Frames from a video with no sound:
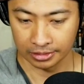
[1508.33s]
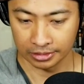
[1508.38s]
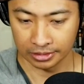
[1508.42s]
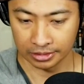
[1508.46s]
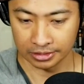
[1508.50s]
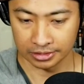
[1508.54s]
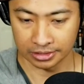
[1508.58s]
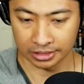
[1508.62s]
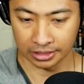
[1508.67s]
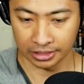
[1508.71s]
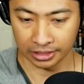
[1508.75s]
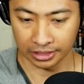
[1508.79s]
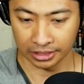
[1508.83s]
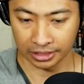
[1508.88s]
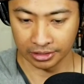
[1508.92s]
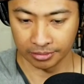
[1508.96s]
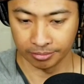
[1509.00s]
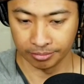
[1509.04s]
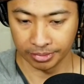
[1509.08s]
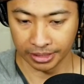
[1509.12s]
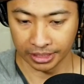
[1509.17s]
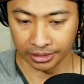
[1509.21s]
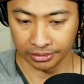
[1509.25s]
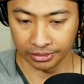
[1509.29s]
Is there like an
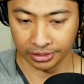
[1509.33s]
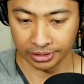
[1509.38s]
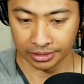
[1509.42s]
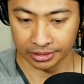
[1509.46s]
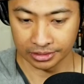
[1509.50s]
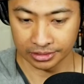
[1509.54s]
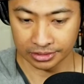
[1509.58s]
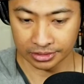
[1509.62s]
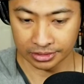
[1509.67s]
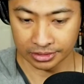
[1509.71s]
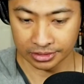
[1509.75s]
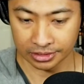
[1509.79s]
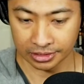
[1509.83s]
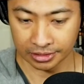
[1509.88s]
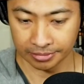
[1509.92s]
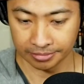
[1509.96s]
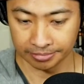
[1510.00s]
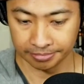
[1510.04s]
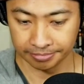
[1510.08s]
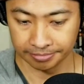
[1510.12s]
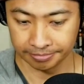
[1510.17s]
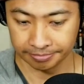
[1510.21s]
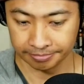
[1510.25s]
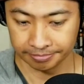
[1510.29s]
about us or
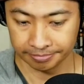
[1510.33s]
something?